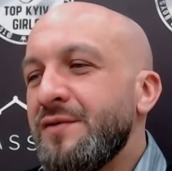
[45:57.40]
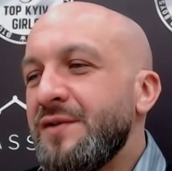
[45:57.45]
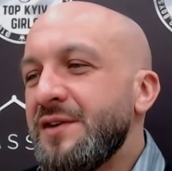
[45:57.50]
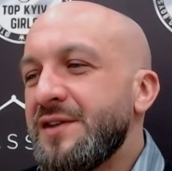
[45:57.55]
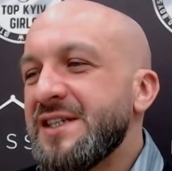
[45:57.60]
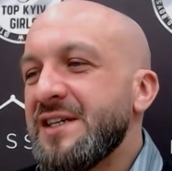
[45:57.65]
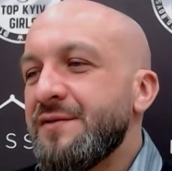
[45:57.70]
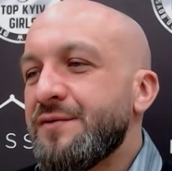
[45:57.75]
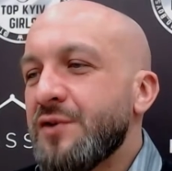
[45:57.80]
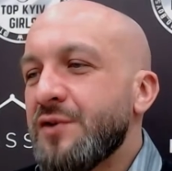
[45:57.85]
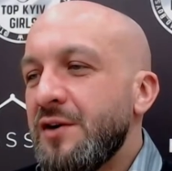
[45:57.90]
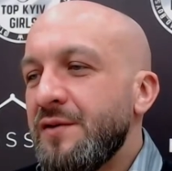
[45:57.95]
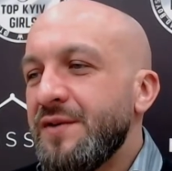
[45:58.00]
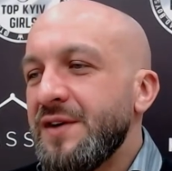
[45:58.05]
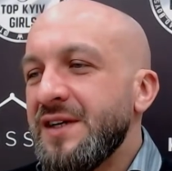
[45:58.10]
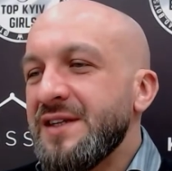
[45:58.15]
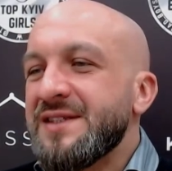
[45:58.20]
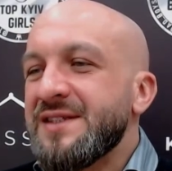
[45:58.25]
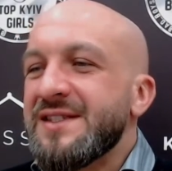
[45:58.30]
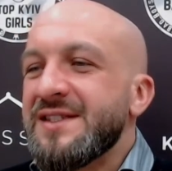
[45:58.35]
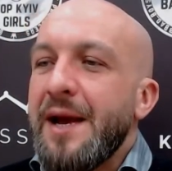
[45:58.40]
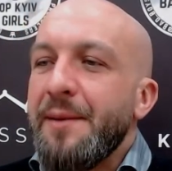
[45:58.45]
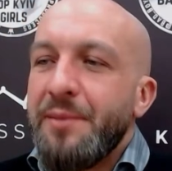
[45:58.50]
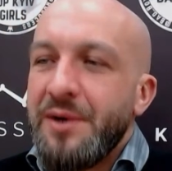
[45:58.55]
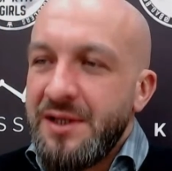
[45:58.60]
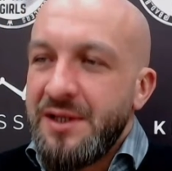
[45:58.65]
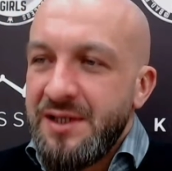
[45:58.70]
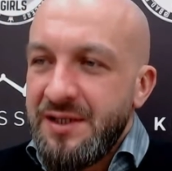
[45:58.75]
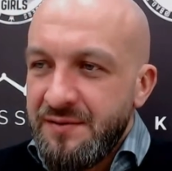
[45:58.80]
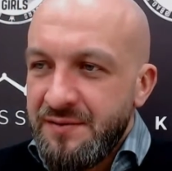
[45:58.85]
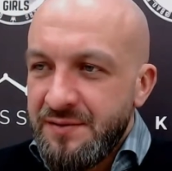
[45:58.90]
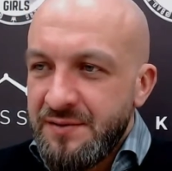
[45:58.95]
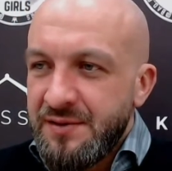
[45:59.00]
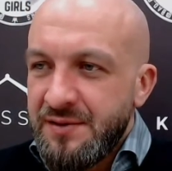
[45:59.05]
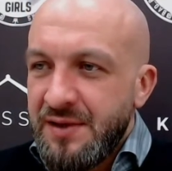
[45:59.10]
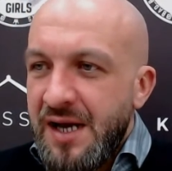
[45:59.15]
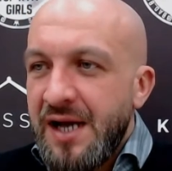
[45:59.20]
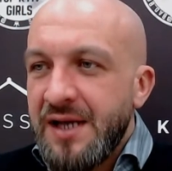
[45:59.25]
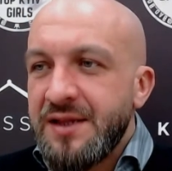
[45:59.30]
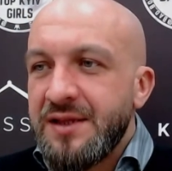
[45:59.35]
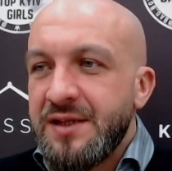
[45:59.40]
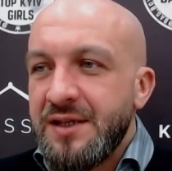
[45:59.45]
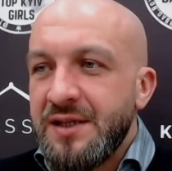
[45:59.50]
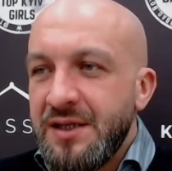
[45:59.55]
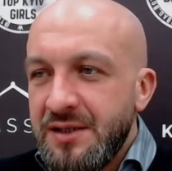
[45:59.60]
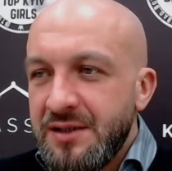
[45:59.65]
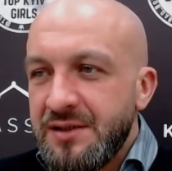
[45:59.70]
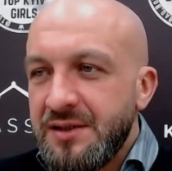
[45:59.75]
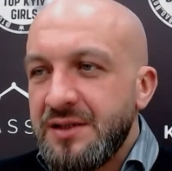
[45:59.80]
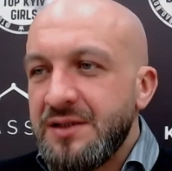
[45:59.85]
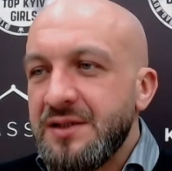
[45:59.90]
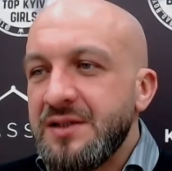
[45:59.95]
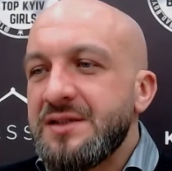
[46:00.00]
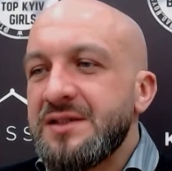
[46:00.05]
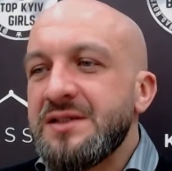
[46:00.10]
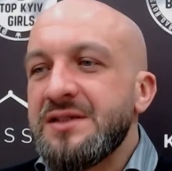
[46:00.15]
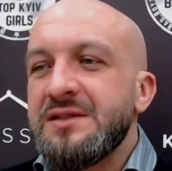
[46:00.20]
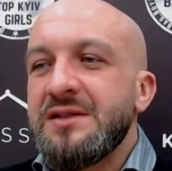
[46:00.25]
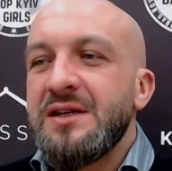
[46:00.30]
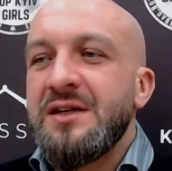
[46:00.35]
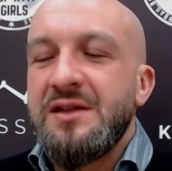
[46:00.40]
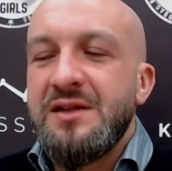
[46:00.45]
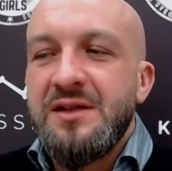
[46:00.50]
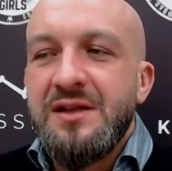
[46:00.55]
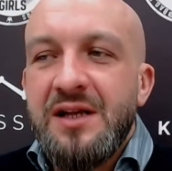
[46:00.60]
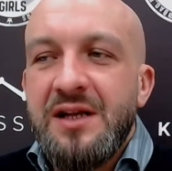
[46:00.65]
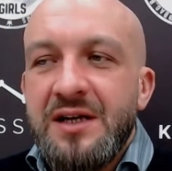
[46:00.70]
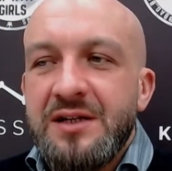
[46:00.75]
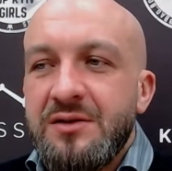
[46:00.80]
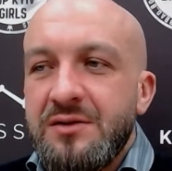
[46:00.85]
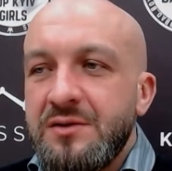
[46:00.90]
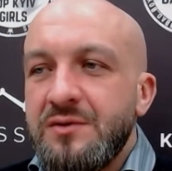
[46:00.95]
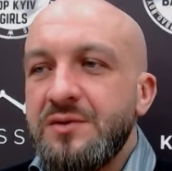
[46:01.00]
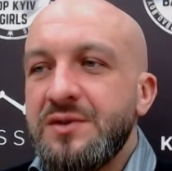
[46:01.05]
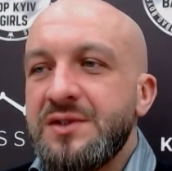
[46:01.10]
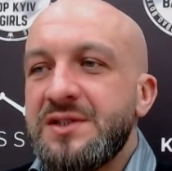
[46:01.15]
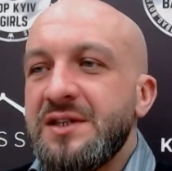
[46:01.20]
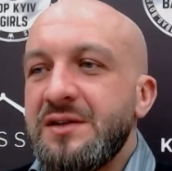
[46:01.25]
self confidence. I believe. I think that this is a lot to do with